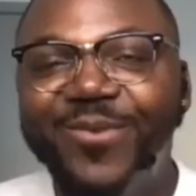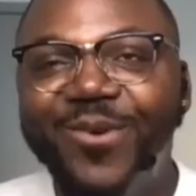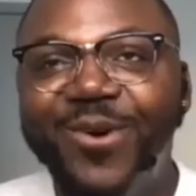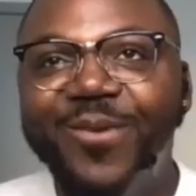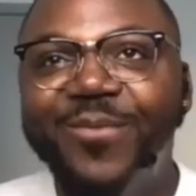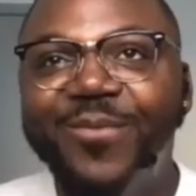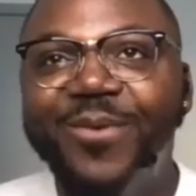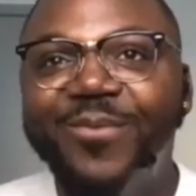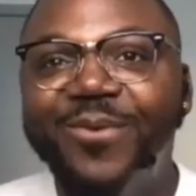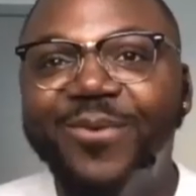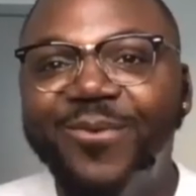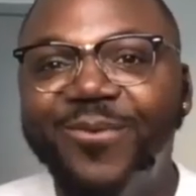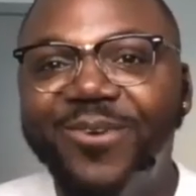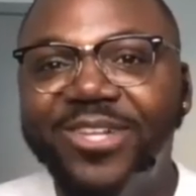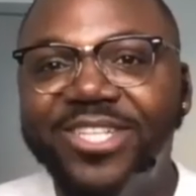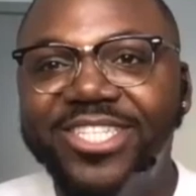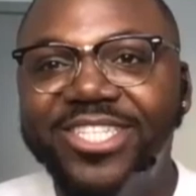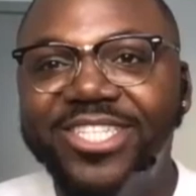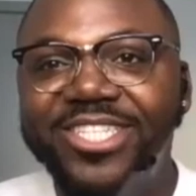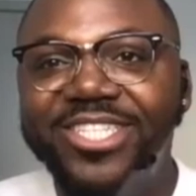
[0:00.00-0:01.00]
I guess more
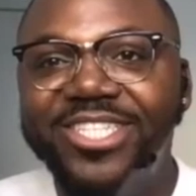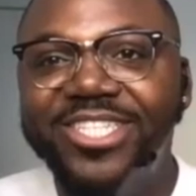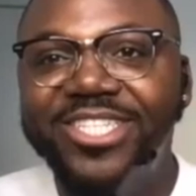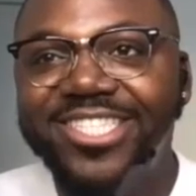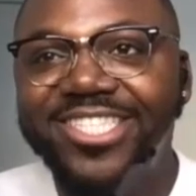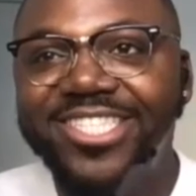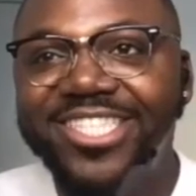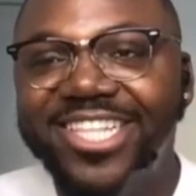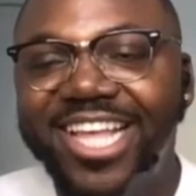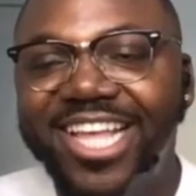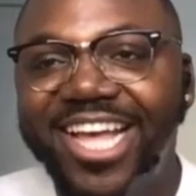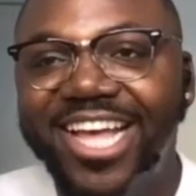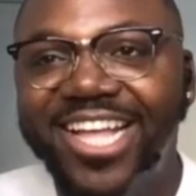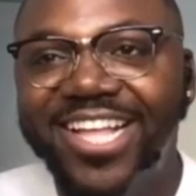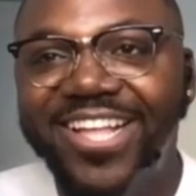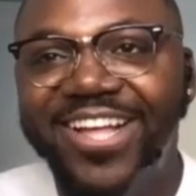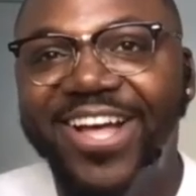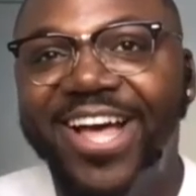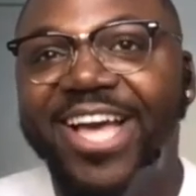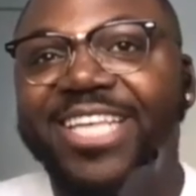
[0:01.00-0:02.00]
people would just
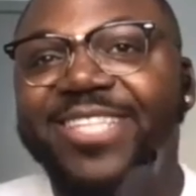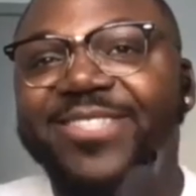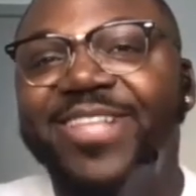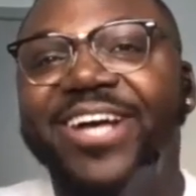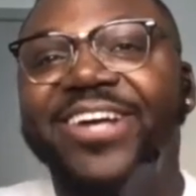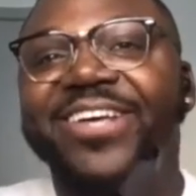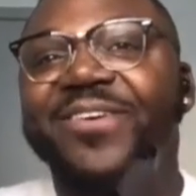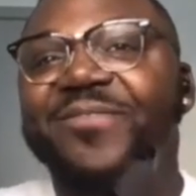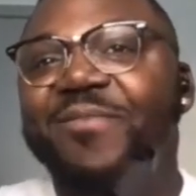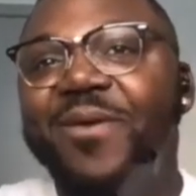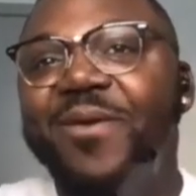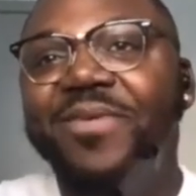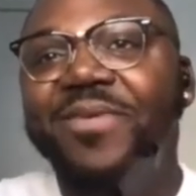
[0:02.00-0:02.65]
I guess I